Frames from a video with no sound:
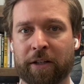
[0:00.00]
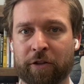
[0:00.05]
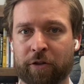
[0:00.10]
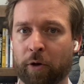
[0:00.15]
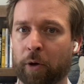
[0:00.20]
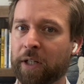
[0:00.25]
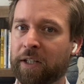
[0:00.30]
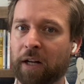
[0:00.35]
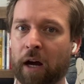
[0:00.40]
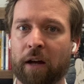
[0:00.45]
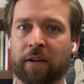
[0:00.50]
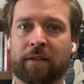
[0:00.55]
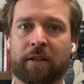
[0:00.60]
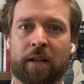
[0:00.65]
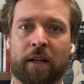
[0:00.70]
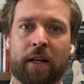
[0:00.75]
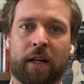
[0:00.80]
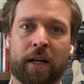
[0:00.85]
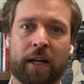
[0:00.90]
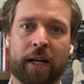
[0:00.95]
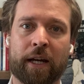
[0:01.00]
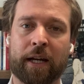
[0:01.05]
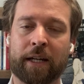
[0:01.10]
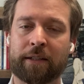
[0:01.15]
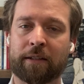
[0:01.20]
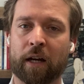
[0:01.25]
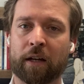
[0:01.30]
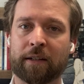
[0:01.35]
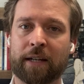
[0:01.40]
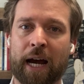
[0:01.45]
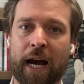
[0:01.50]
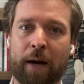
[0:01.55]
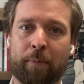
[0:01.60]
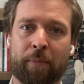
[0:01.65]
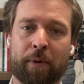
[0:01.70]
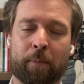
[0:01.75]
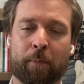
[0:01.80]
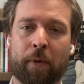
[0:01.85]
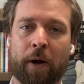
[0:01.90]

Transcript: So it does happen.